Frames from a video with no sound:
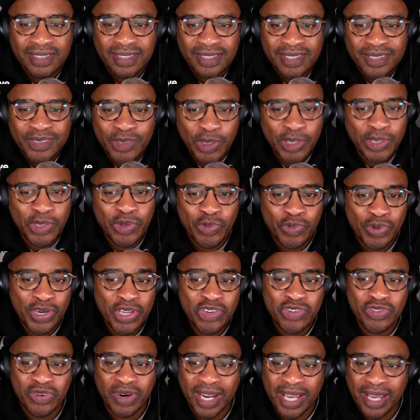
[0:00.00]
So in a
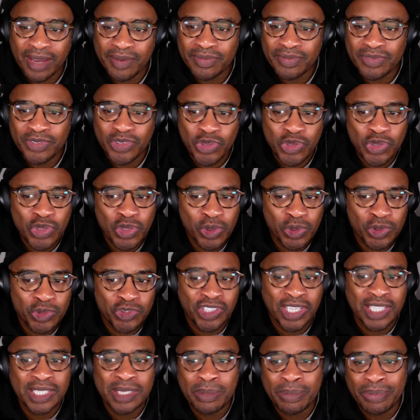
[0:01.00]
redraft, do you go
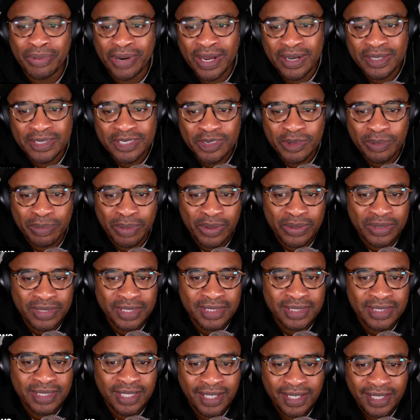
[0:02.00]
Jaylen Brown and
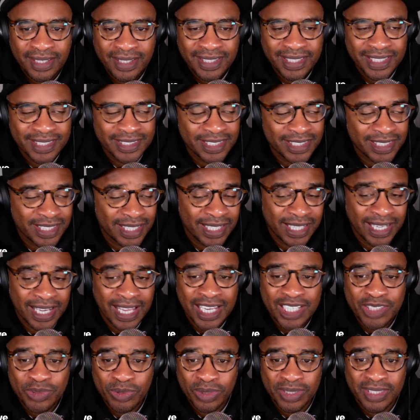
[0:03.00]
Sabonis? Is this a
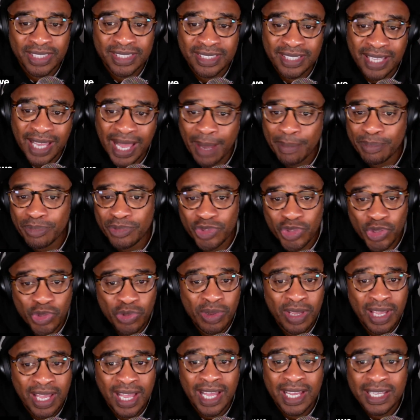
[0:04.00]
class where the top 2
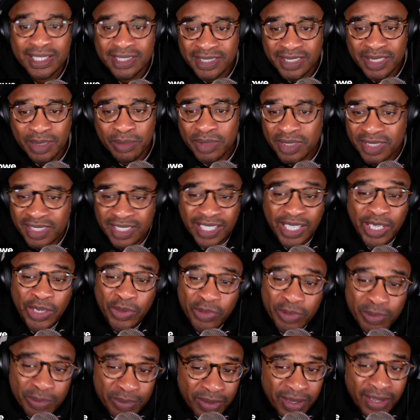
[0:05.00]
guys, Simmons and
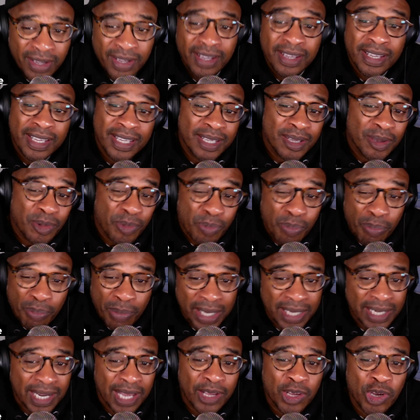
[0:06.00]
Ingram, may
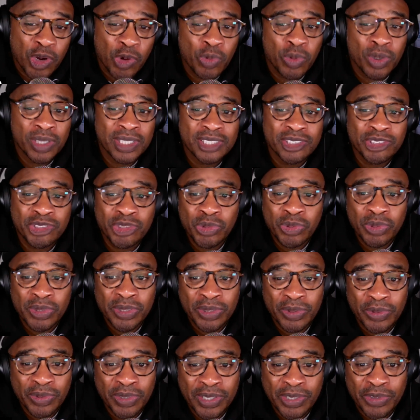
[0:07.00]
not go 1 and 2
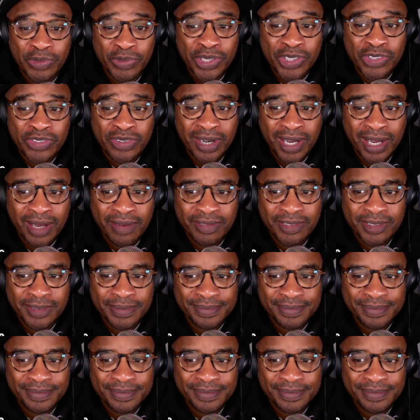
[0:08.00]
in a redraft?